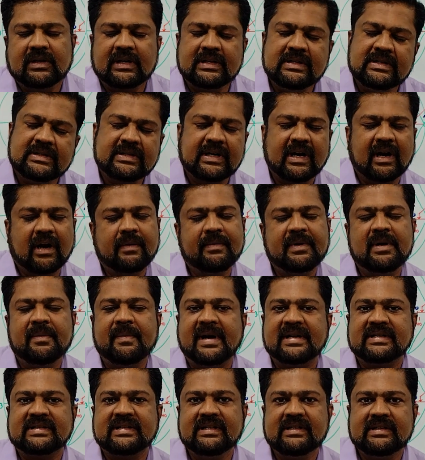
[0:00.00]
considerable
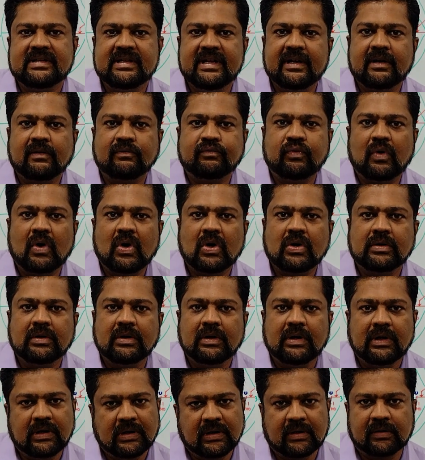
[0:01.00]
mass is there for
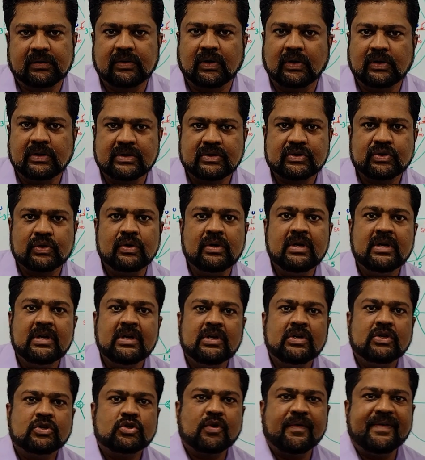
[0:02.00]
Earth also.
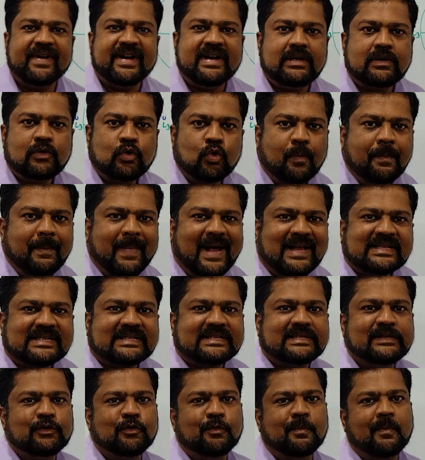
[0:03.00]
So when two
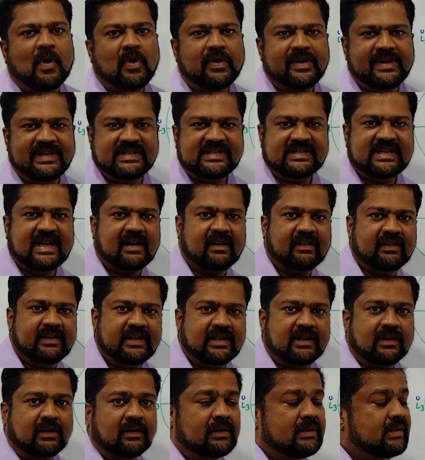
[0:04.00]
massive bodies are
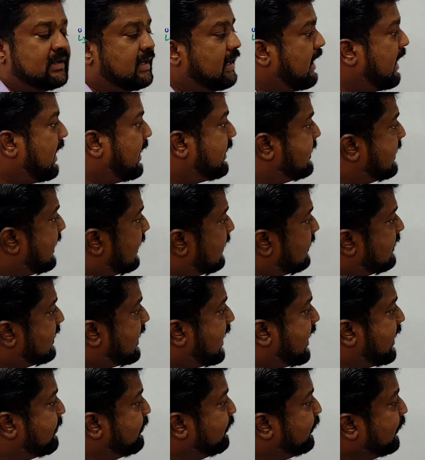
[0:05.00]
there, at that
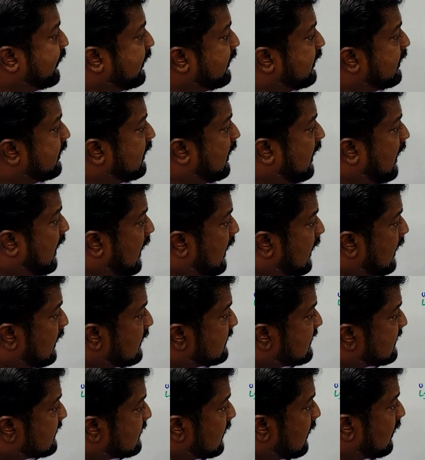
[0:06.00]
time,
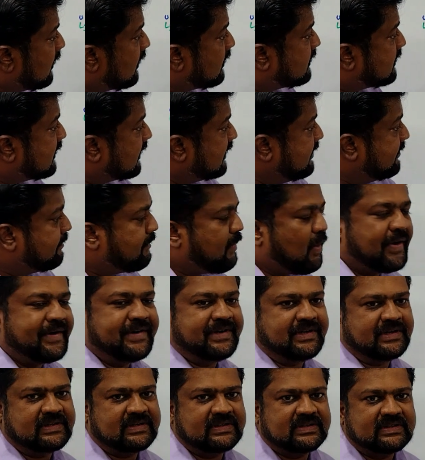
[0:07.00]
certain
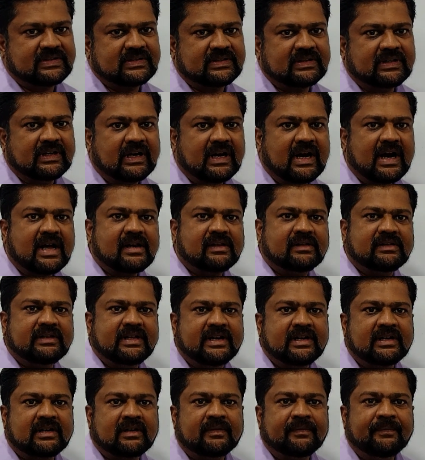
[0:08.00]
points are
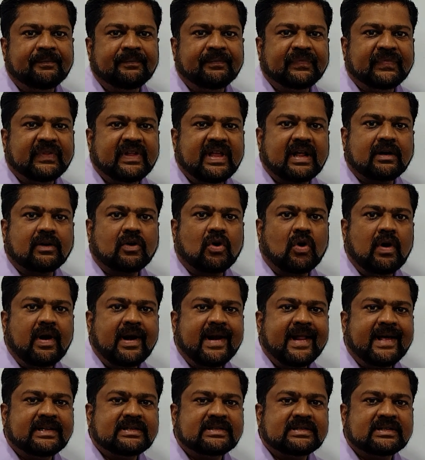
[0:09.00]
there. They are
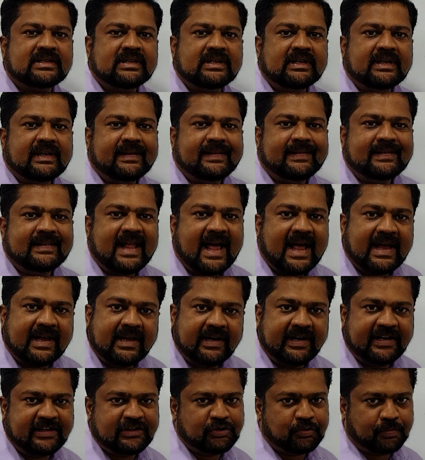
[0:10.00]
called as
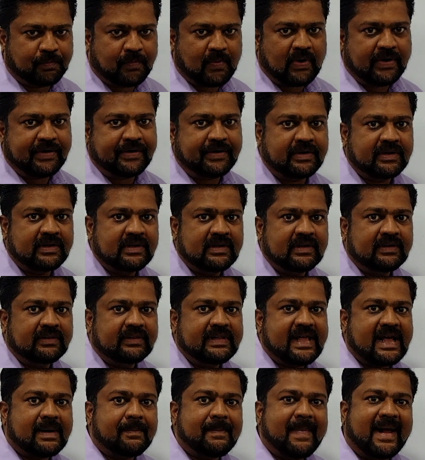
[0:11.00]
Lagrange point.
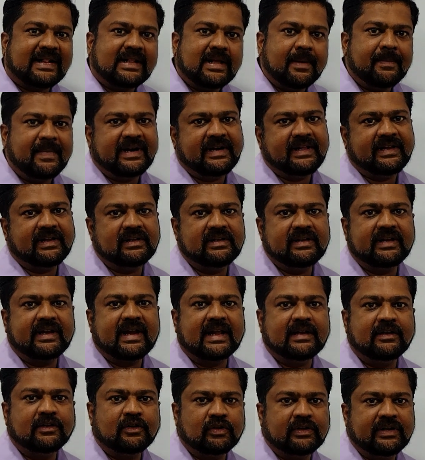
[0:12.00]
They are mathematically
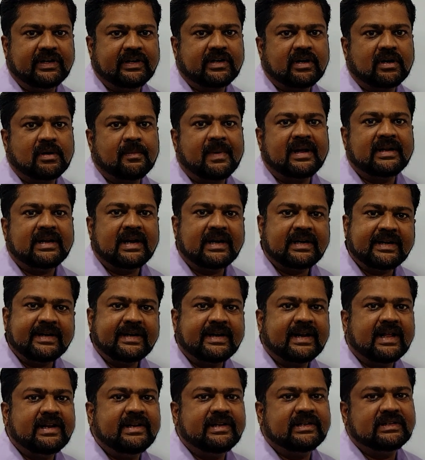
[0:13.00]
calculated by that
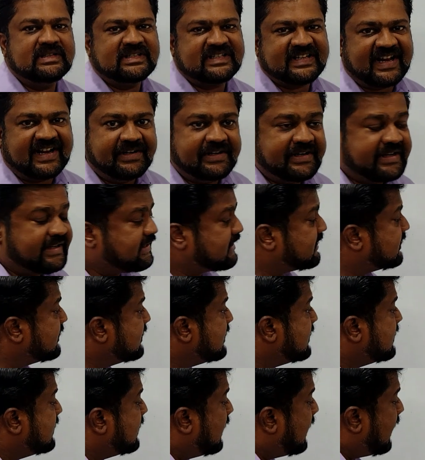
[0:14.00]
Italian scientist.
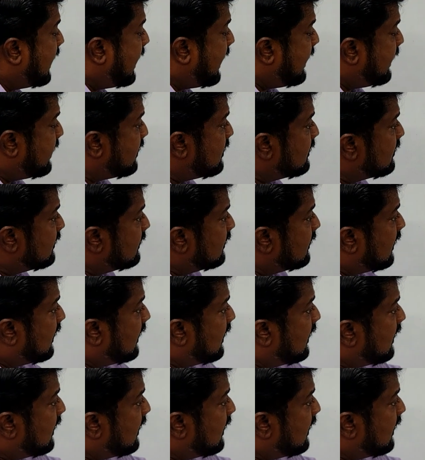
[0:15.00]
And